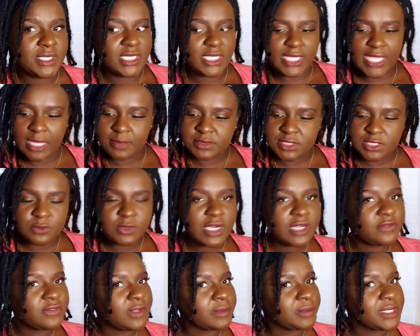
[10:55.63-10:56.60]
The capsule
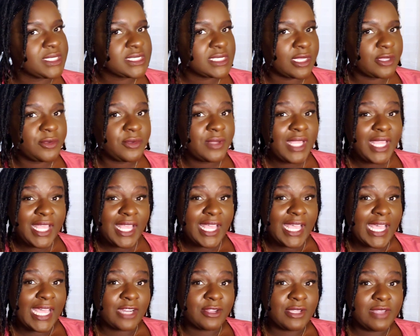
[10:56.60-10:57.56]
worked for me. So
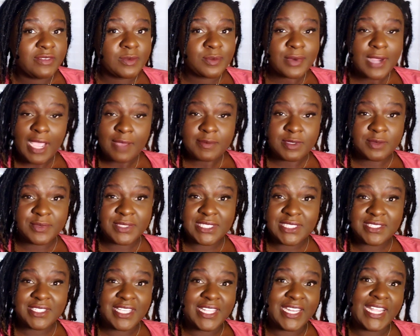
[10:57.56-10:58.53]
I don't have a problem with
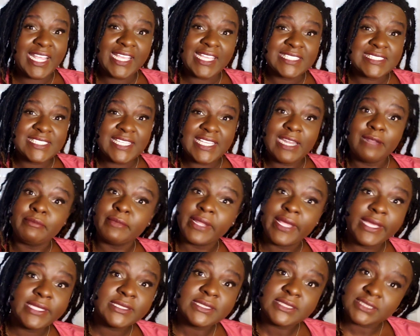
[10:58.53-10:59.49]
it. And like I said, I'm
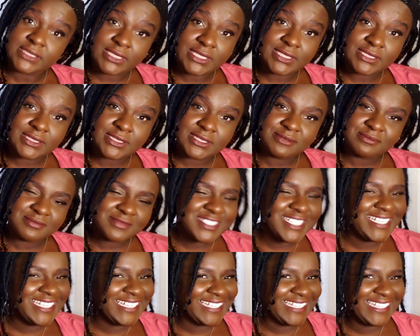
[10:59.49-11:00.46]
glad to see
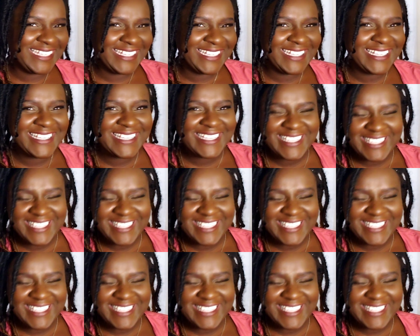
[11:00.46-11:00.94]
it.